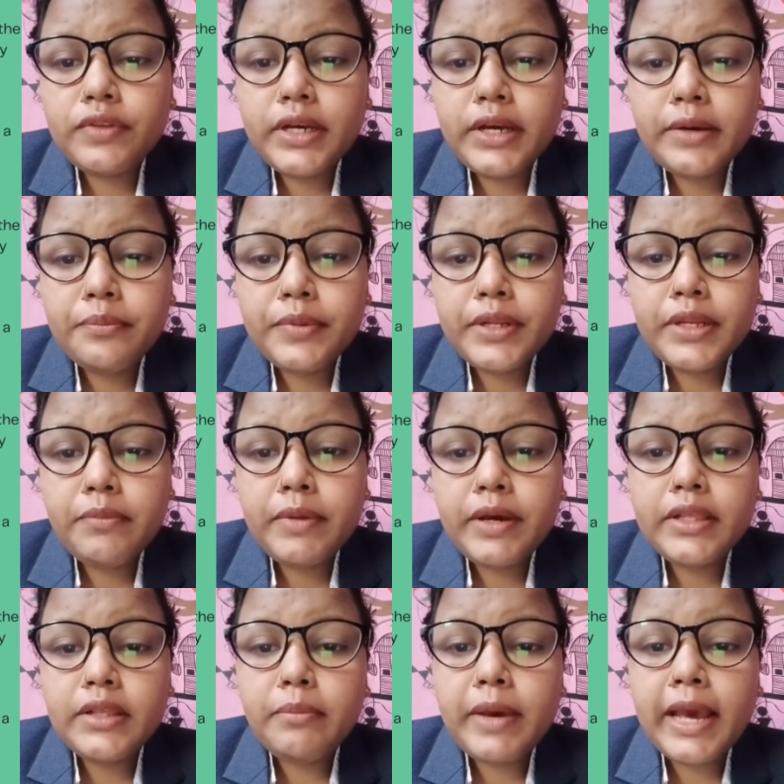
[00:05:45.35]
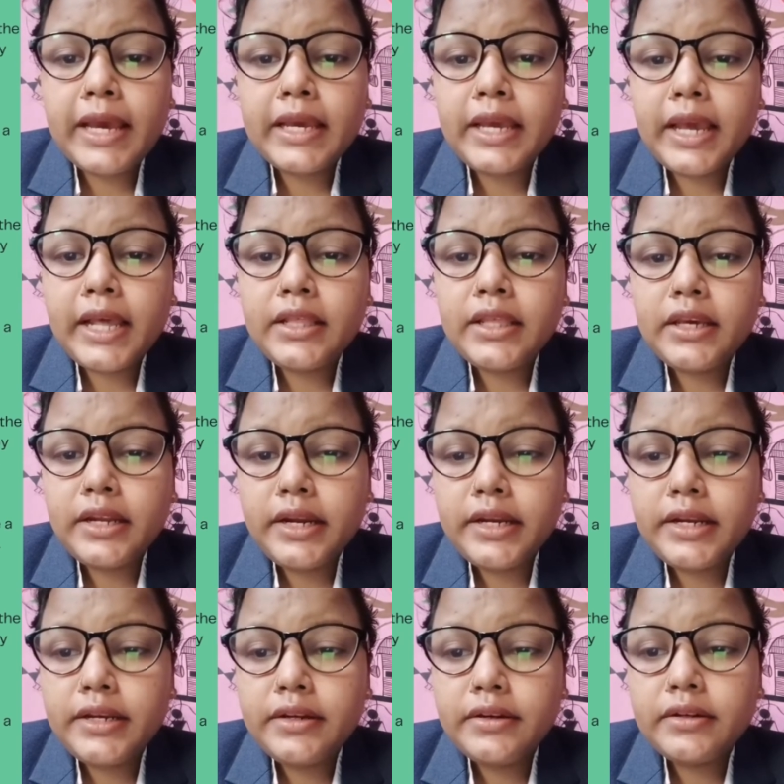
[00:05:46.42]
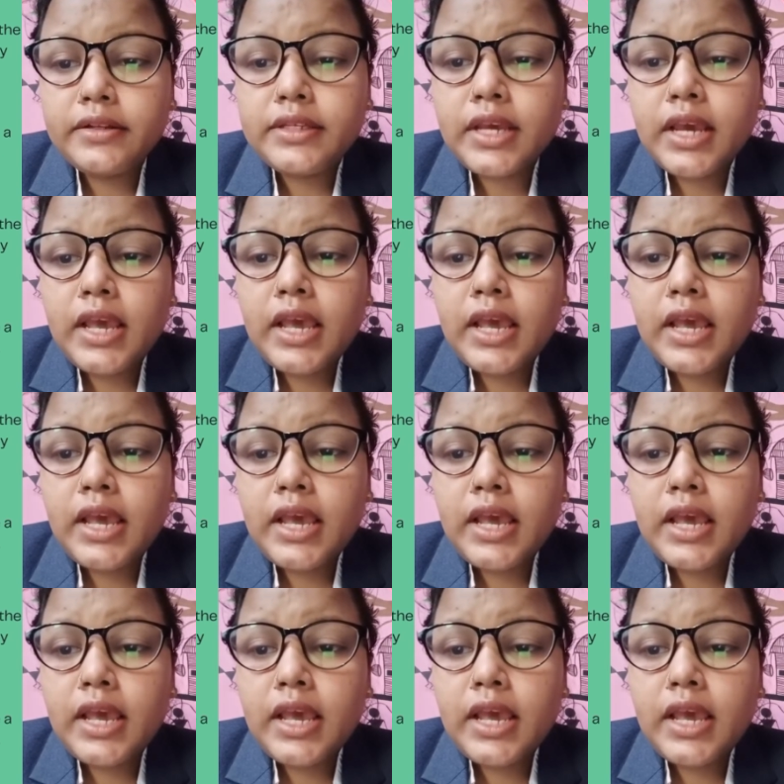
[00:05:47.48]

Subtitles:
company by the bank and the creditors.